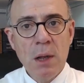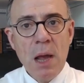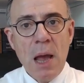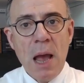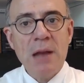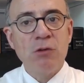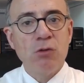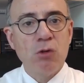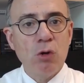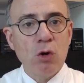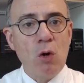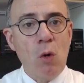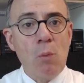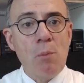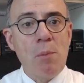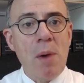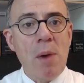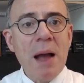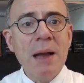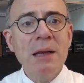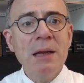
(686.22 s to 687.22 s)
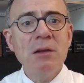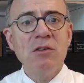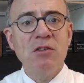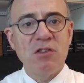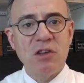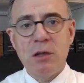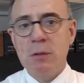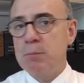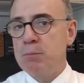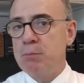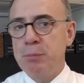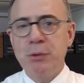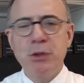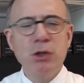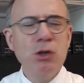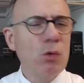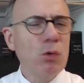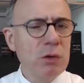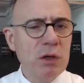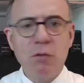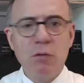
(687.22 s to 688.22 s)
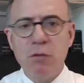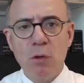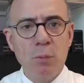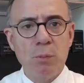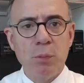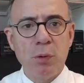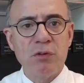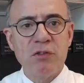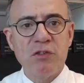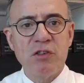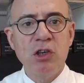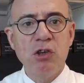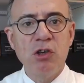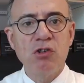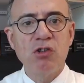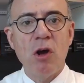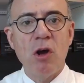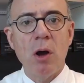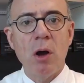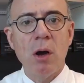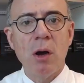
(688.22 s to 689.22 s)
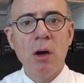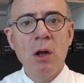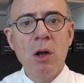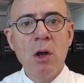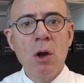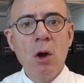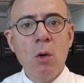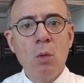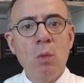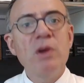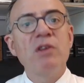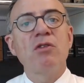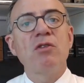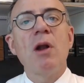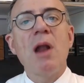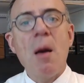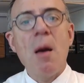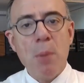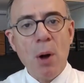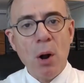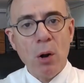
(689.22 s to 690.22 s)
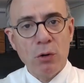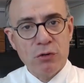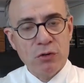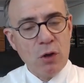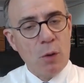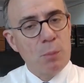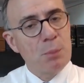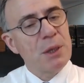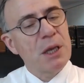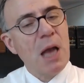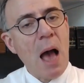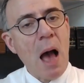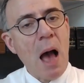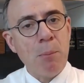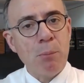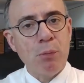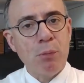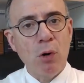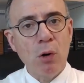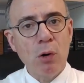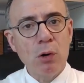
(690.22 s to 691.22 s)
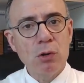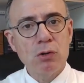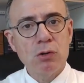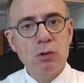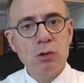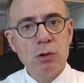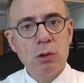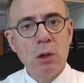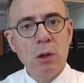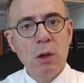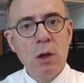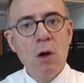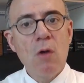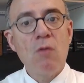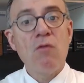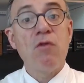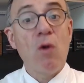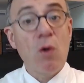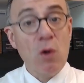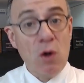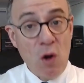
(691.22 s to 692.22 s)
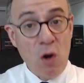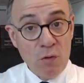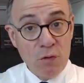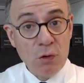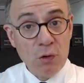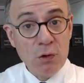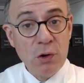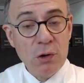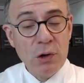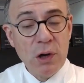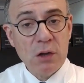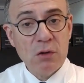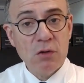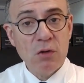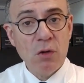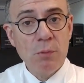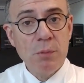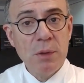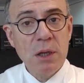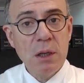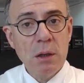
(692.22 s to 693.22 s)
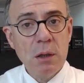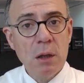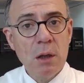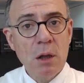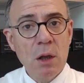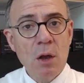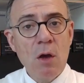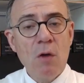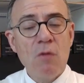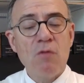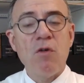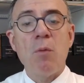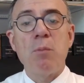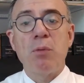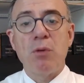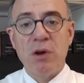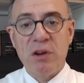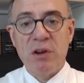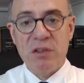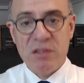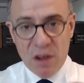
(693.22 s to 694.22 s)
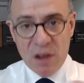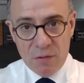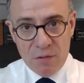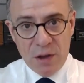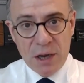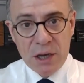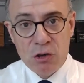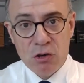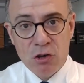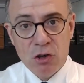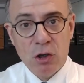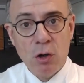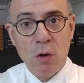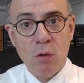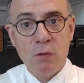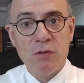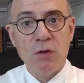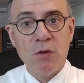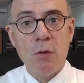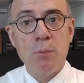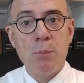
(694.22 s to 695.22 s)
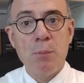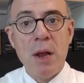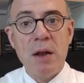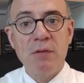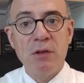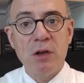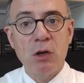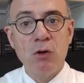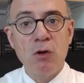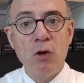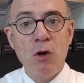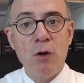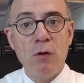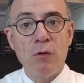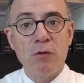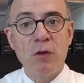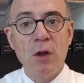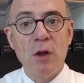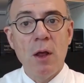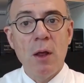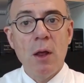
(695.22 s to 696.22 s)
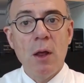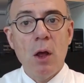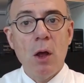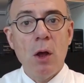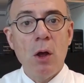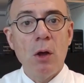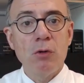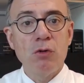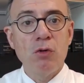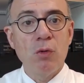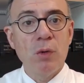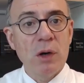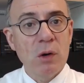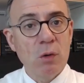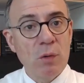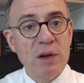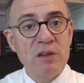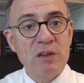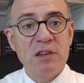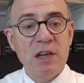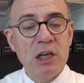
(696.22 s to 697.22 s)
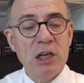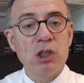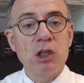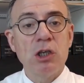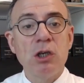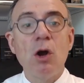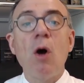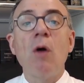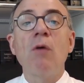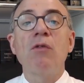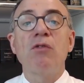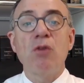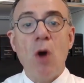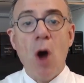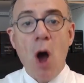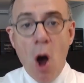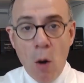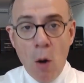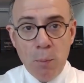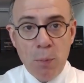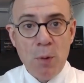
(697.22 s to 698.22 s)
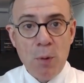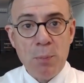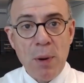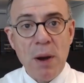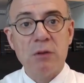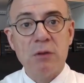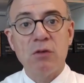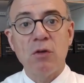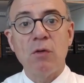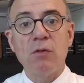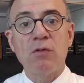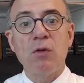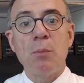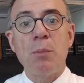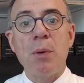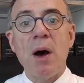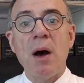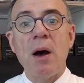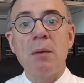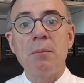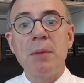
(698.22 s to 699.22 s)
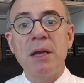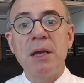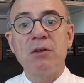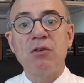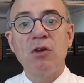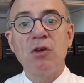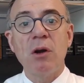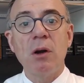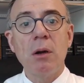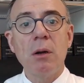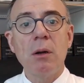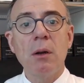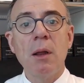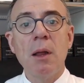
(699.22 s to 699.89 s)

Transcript: and to combine this beautiful procedure with a laparoscopic approach for lymphnodectomy, for preservation of the pelvic nerves uh, during resection of the upper part of the parametrium,